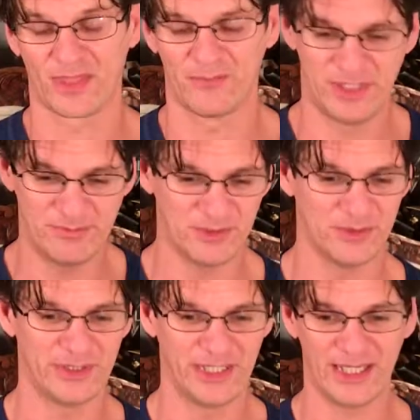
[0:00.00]
People
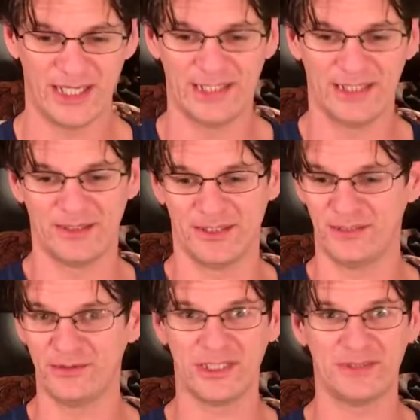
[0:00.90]
who get on here, they
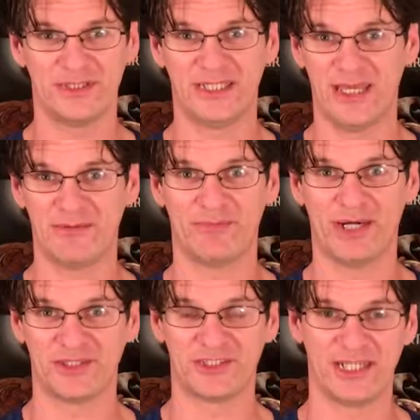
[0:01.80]
don't give a damn
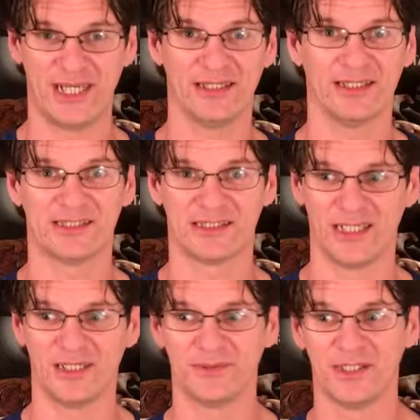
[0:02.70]
about the channel
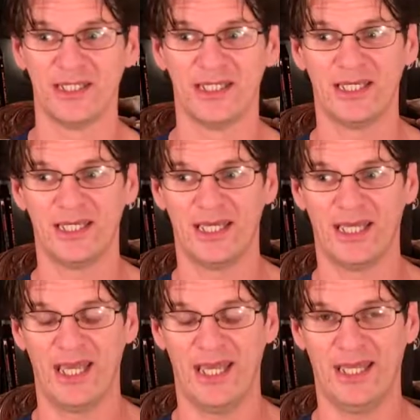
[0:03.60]
itself,
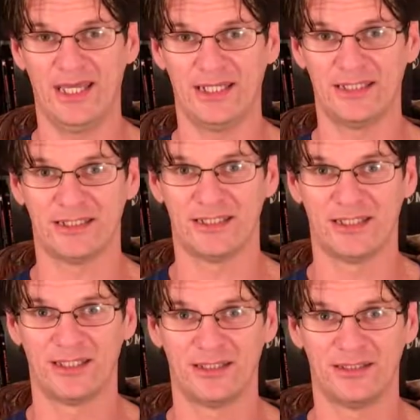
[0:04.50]
and
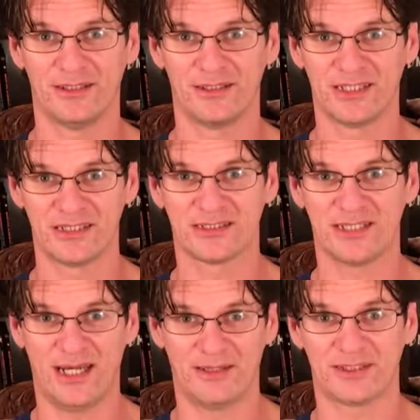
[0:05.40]
they're just
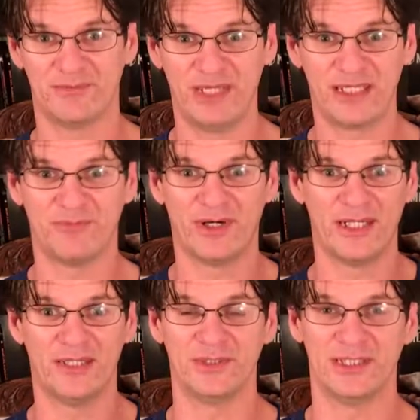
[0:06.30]
out to make
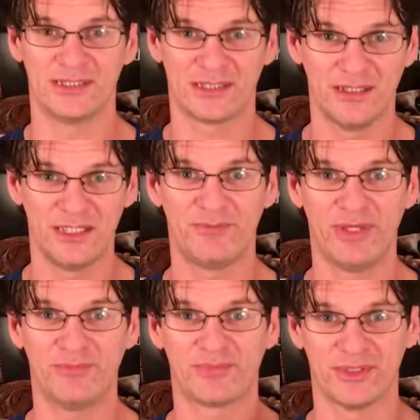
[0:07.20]
money with these
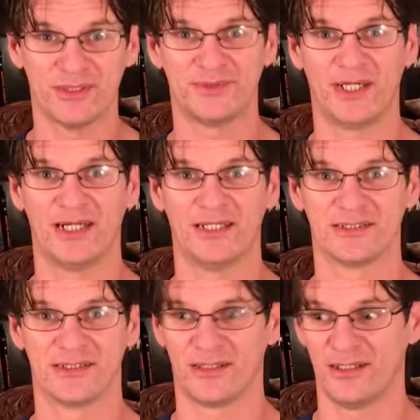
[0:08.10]
clickbait
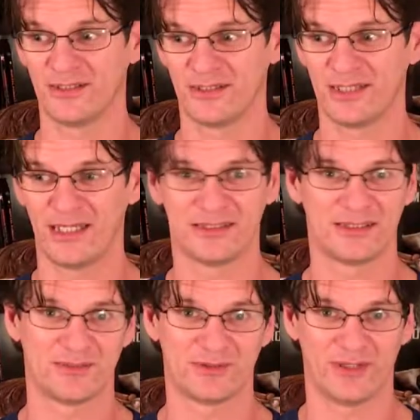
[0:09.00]
profiles. They're under a thousand
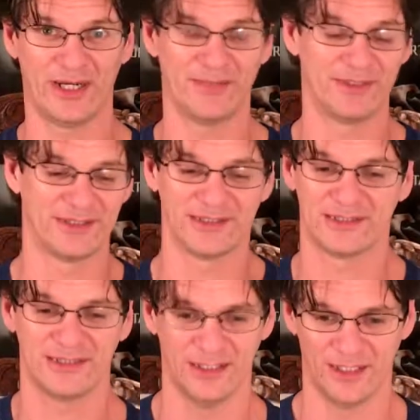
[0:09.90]

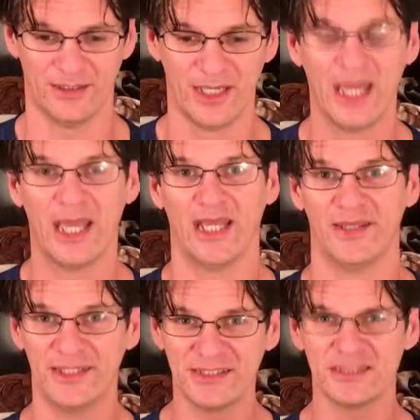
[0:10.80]
subscribers, you know,
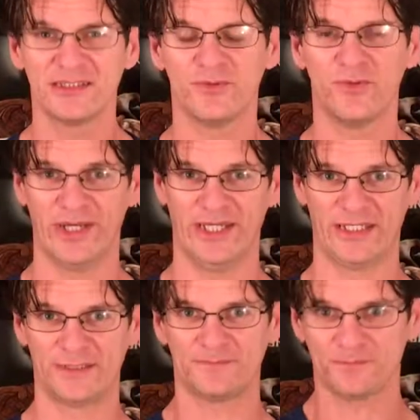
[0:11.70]
and this is a way